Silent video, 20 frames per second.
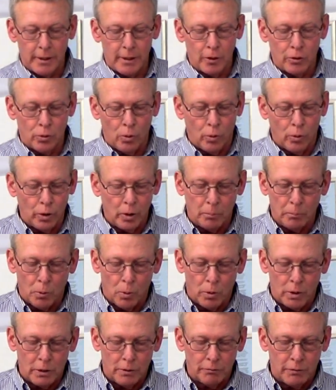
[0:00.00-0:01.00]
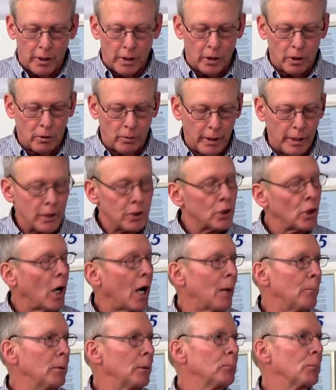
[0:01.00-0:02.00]
The editorial boards have done a great
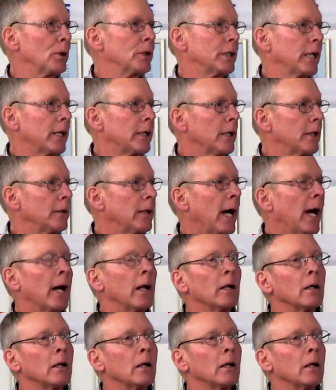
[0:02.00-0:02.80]
job of presenting that.